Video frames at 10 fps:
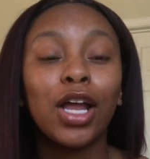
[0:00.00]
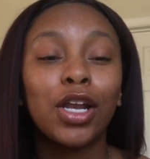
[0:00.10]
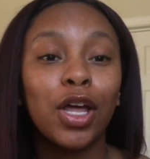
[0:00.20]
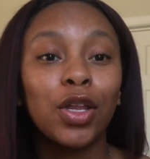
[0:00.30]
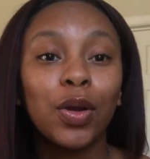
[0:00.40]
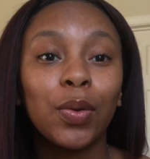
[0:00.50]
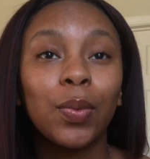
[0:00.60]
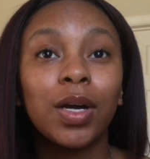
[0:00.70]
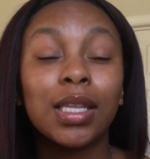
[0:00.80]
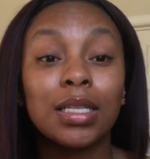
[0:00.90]
another
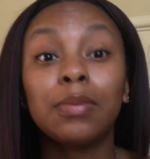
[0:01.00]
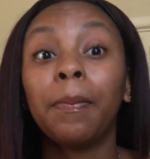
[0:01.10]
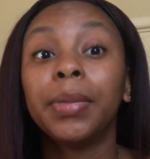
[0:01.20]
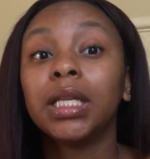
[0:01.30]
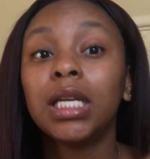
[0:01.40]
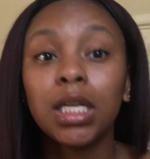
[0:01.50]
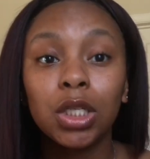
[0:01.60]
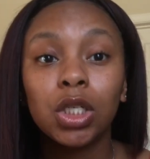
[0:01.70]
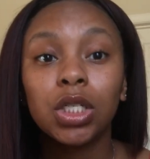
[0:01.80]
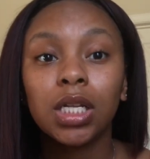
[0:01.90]
one that's
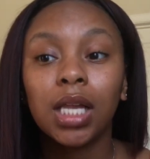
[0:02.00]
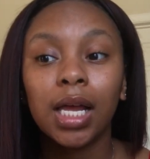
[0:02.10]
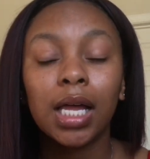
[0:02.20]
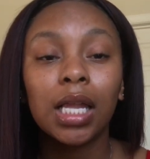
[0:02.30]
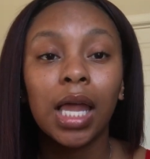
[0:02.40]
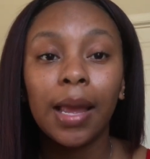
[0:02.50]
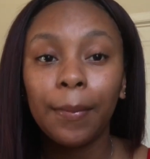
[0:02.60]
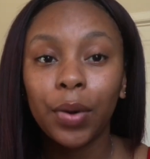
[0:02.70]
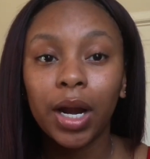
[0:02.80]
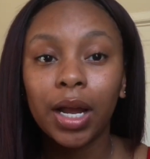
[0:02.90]
bleached, like a
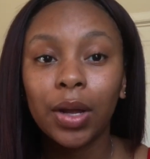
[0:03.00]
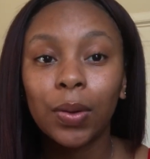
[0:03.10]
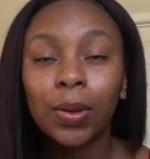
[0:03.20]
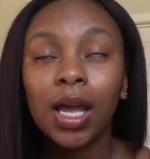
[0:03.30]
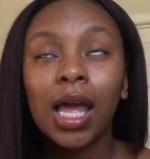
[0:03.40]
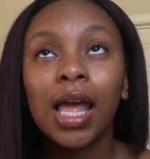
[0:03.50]
light brown.